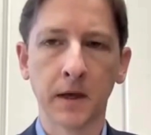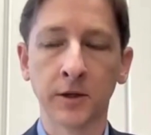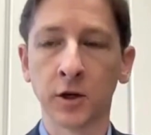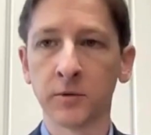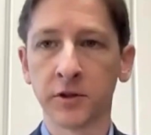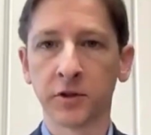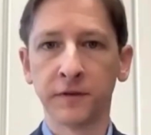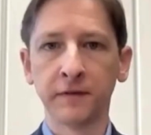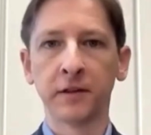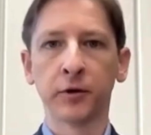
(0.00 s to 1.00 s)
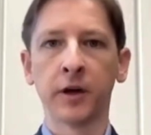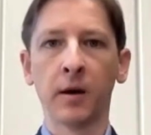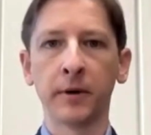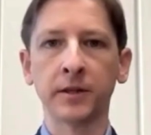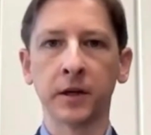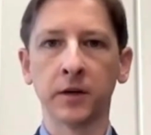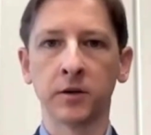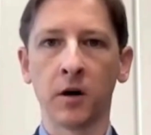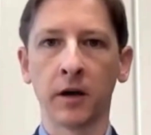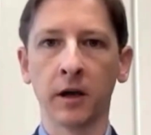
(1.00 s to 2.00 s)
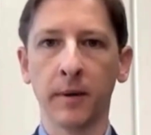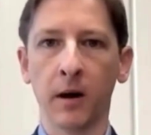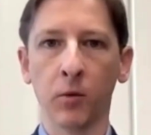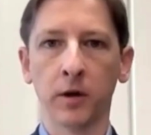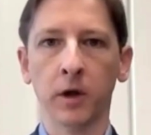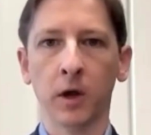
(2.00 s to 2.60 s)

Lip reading: In terms of those 53 companies that you're talking about, what